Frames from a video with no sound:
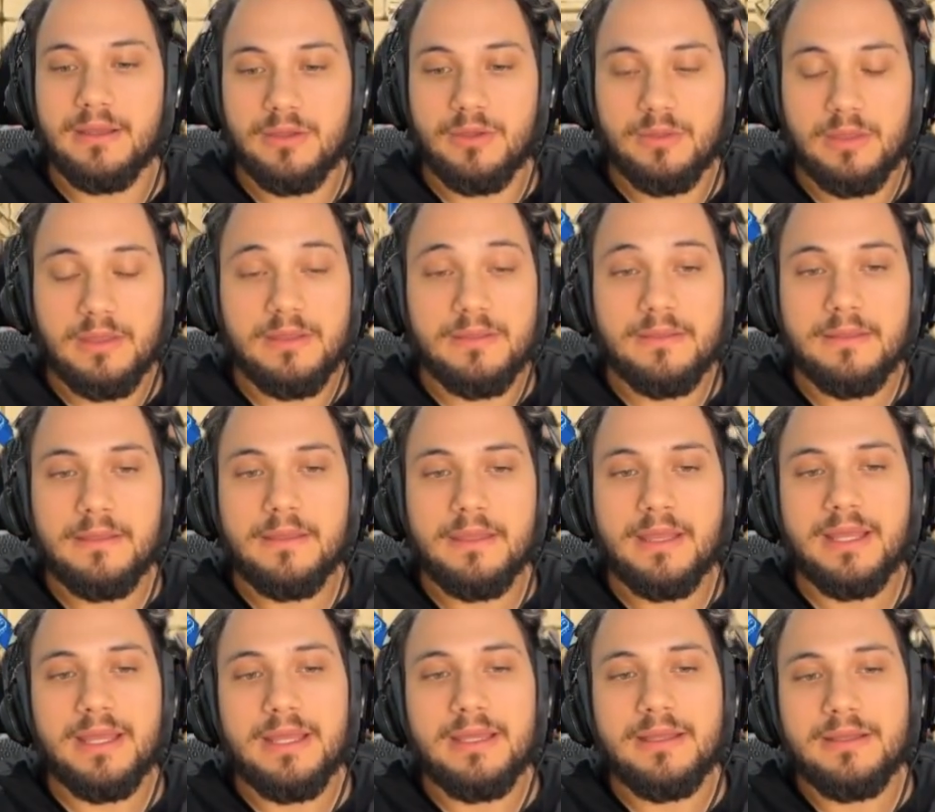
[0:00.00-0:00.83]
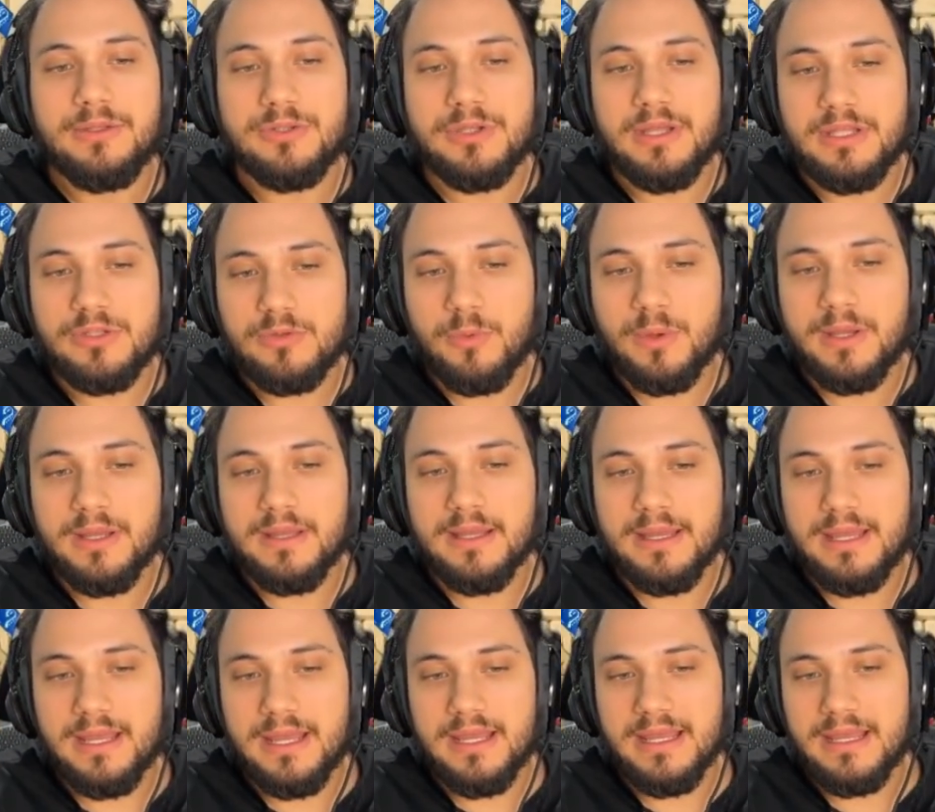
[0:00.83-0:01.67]
Look, I just won.
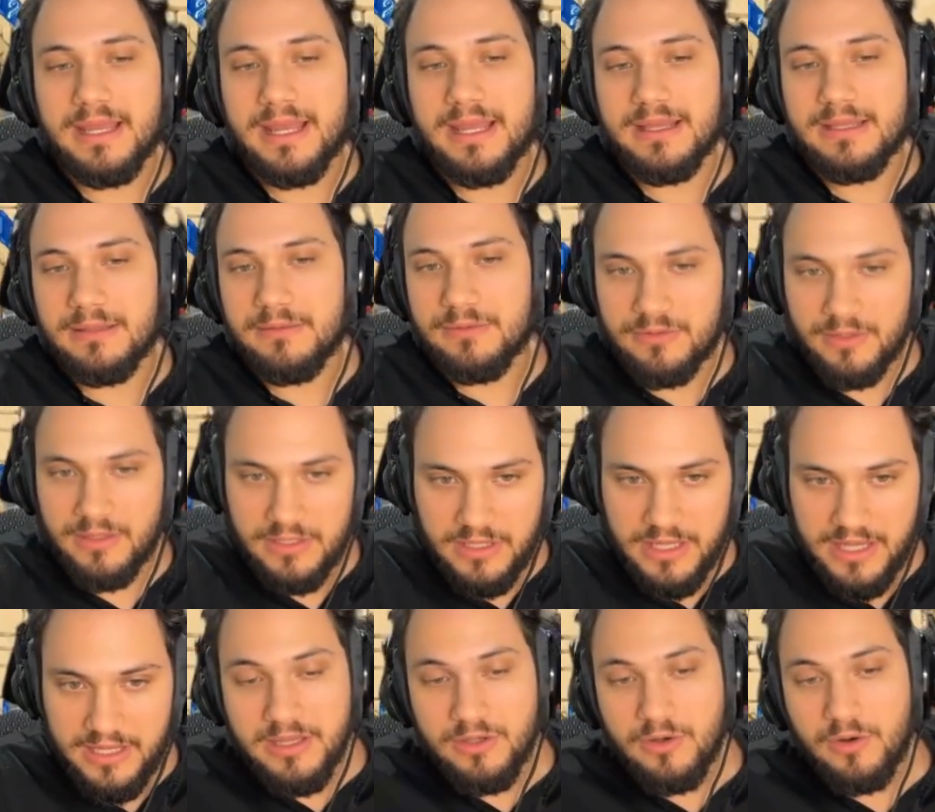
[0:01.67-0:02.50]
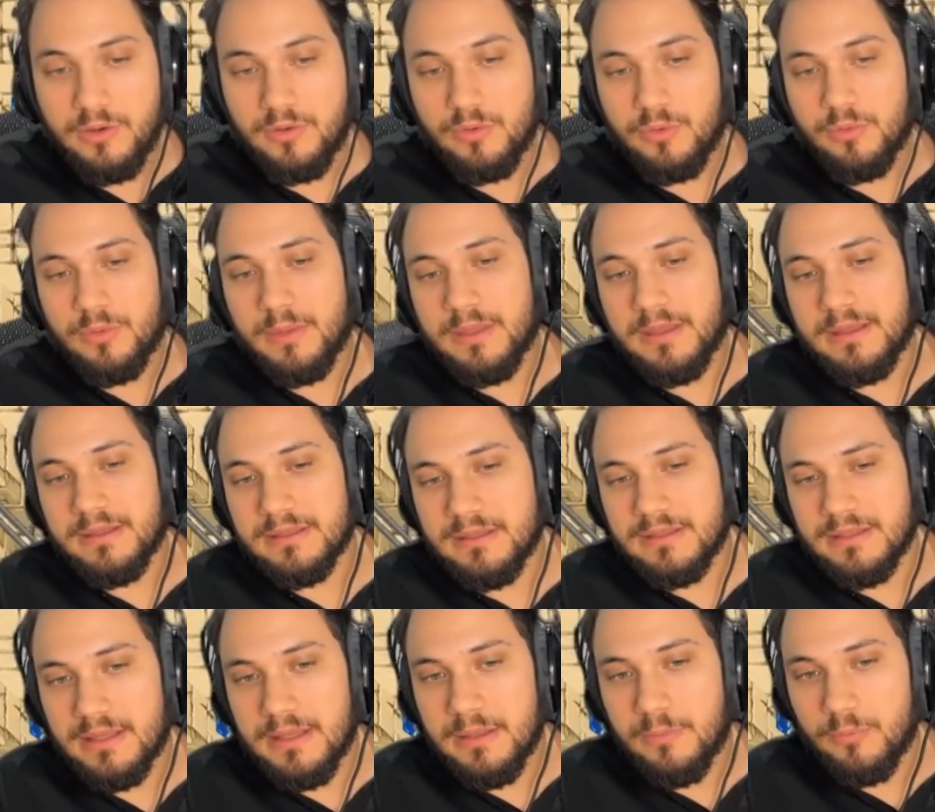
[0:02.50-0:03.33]
And the further I go,
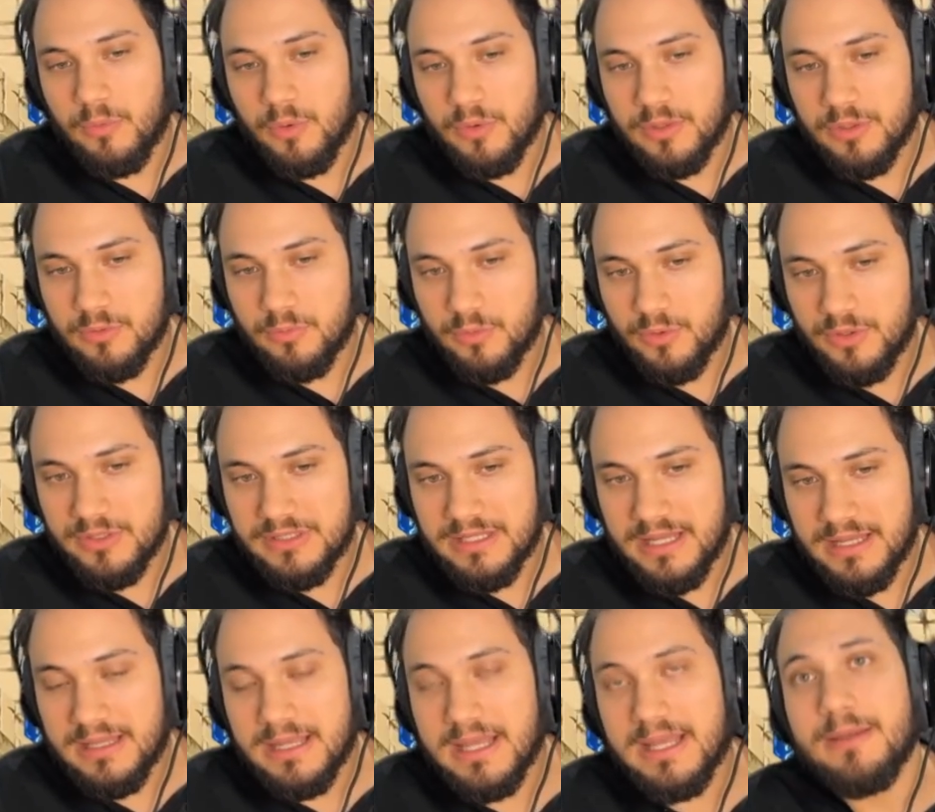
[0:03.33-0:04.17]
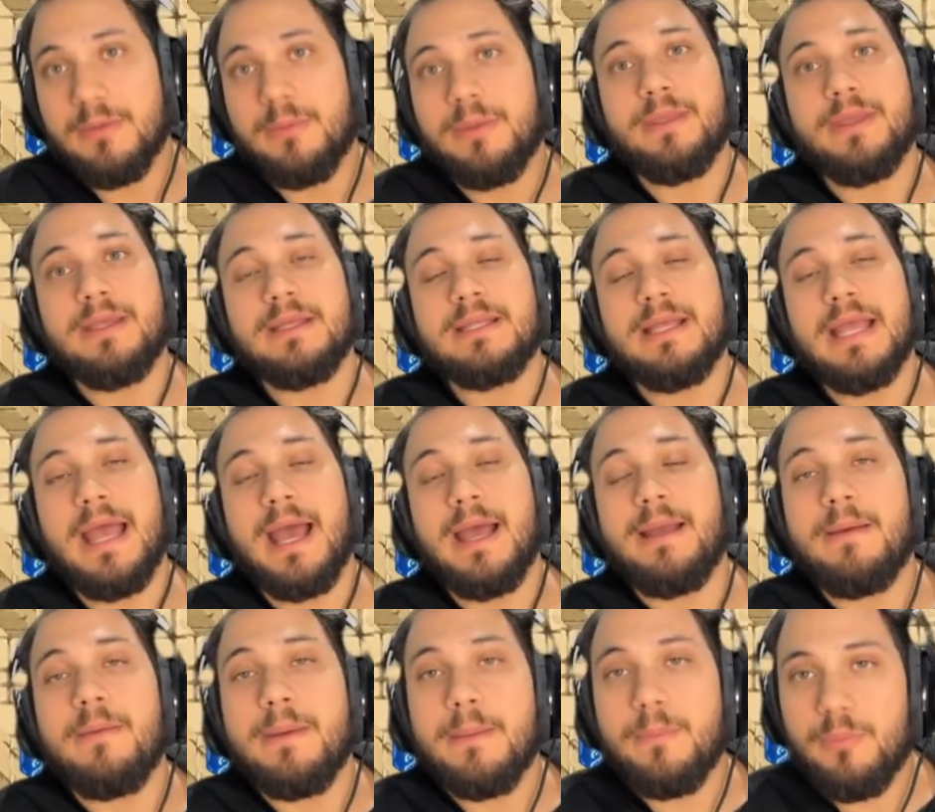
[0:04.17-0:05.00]
the more rewards I get, which is the
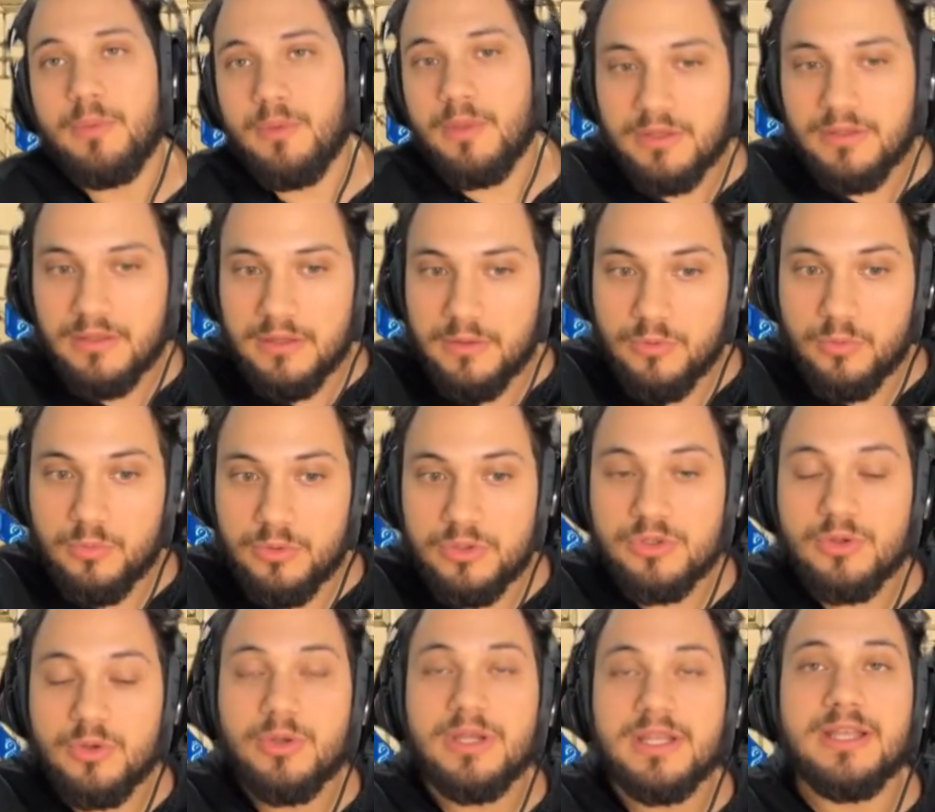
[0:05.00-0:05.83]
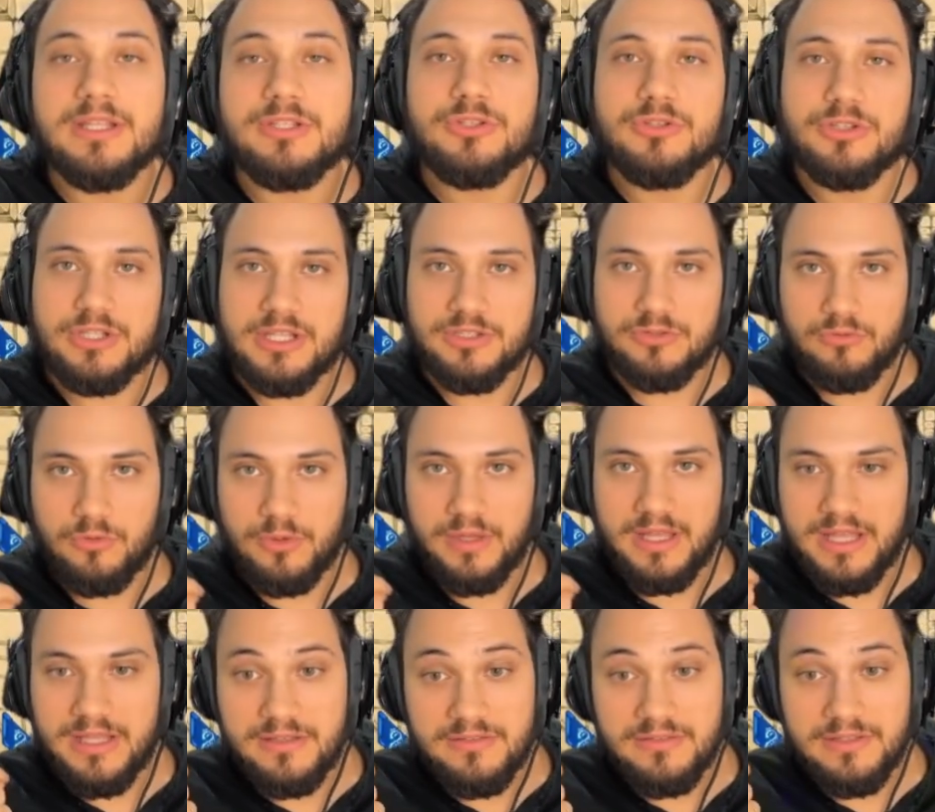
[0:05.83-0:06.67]
alpha point, which you can exchange
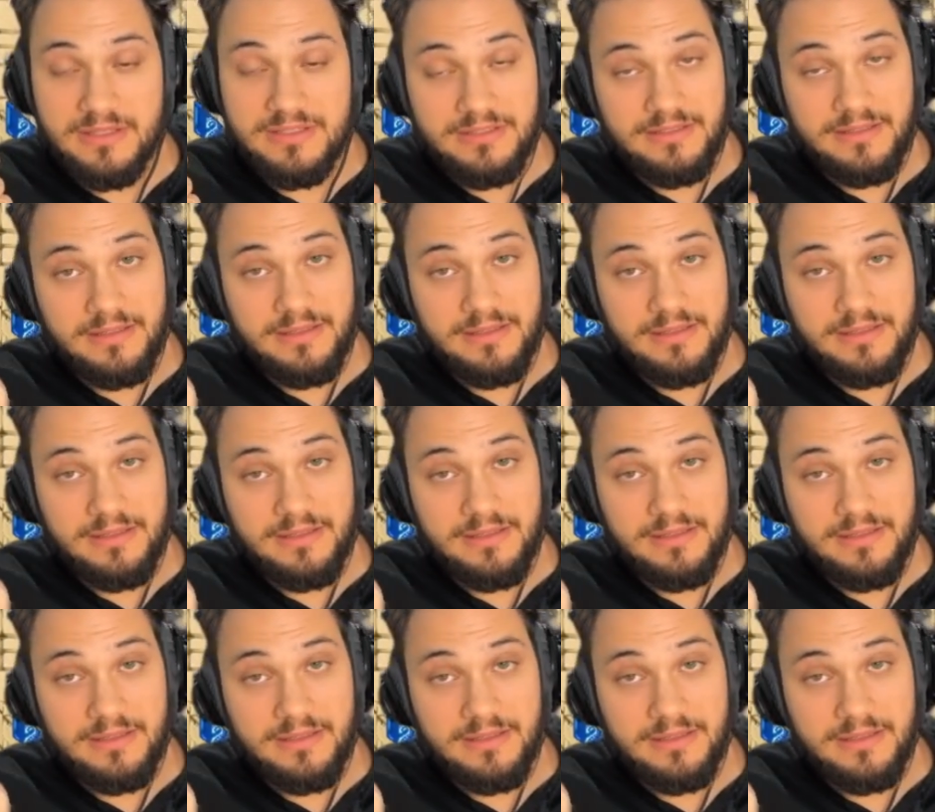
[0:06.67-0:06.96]
for NFTs.